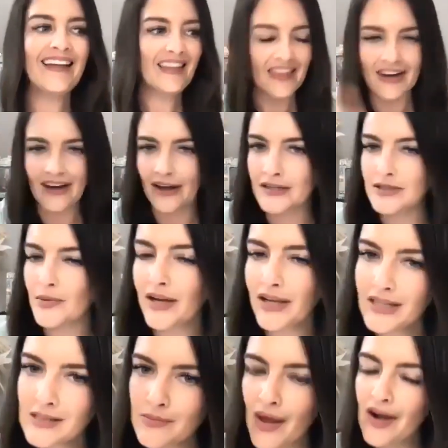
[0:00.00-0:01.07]
the next one
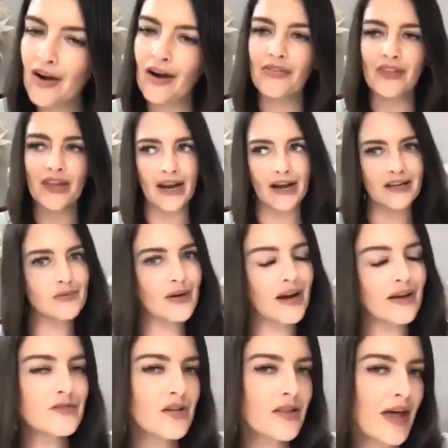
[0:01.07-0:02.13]
gets better, and the next one
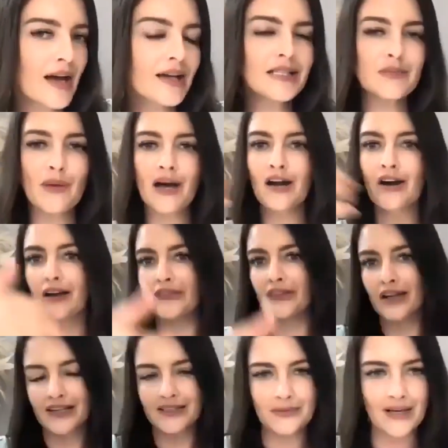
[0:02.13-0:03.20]
after that gets better, and the
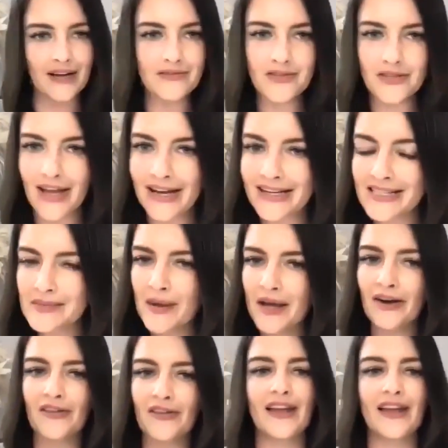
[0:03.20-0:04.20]
next one after that gets better.